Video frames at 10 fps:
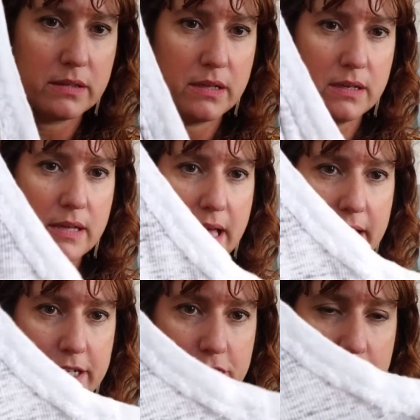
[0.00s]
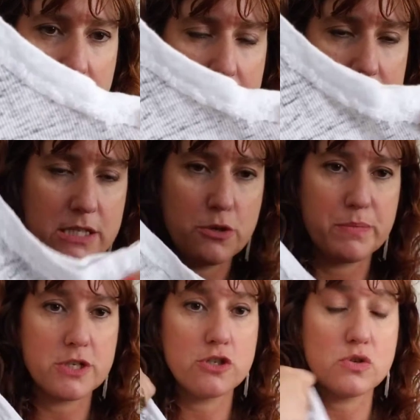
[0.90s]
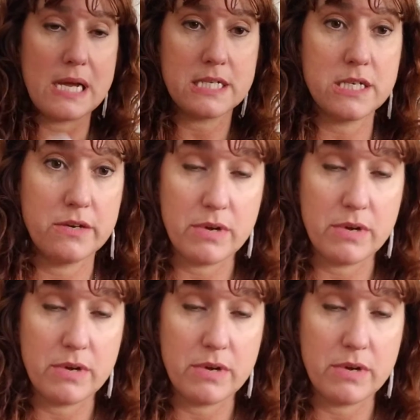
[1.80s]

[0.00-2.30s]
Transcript: the edges, super stretchy,